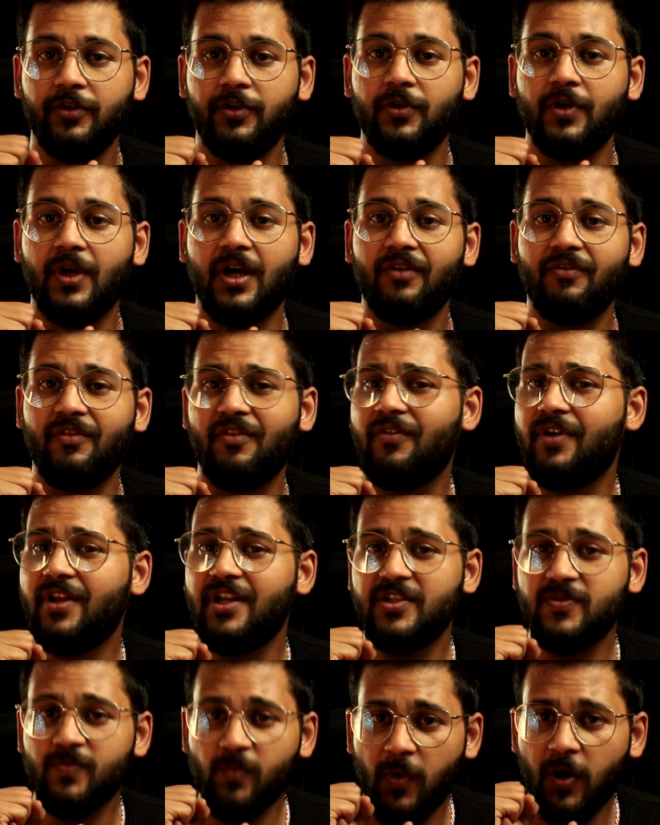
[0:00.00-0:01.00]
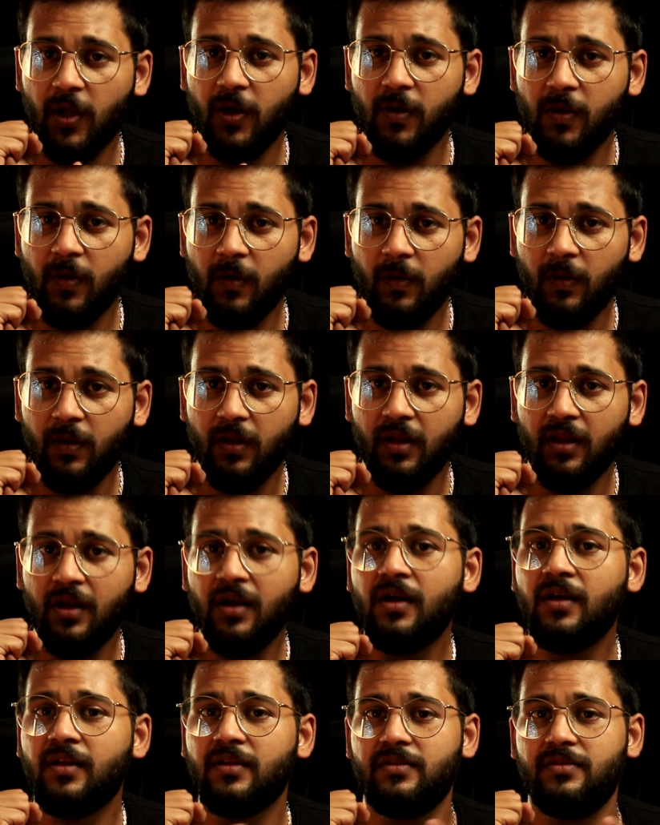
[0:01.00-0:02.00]
you have a very small hole,
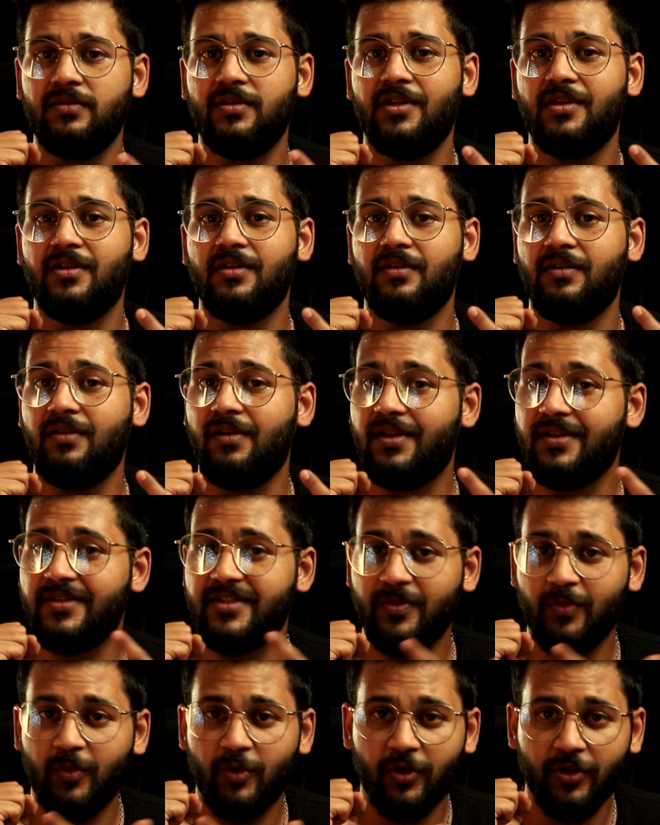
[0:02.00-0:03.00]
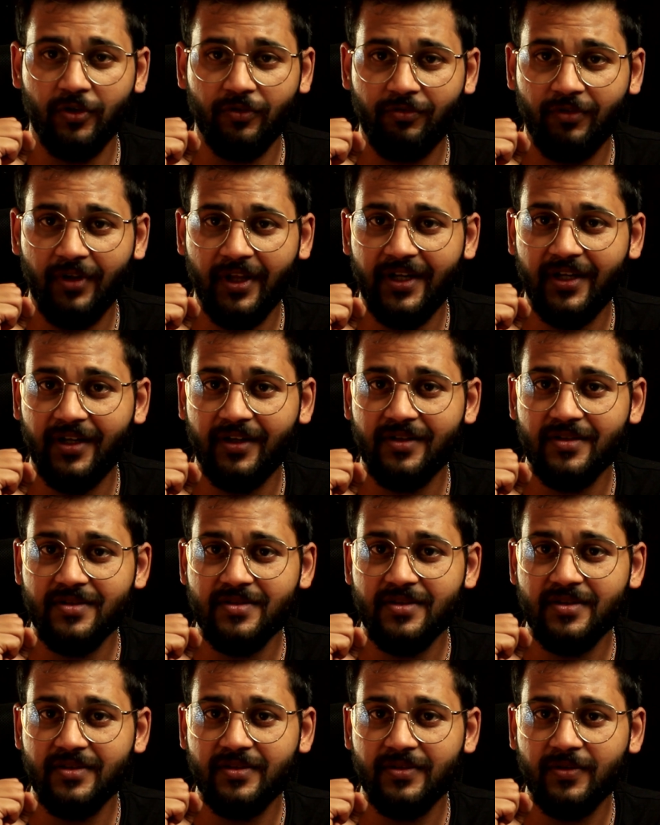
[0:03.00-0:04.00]
then less amount of light
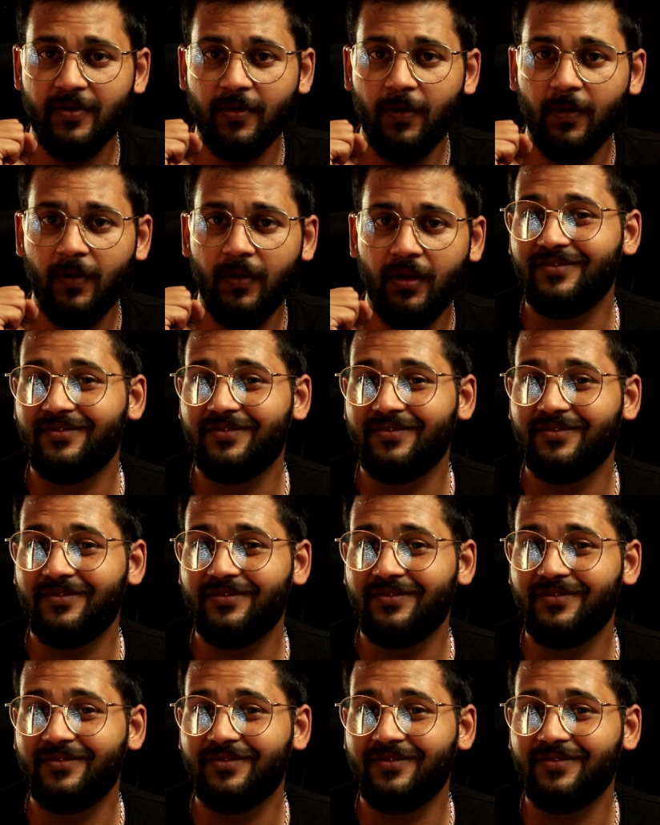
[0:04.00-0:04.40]
enters this hole,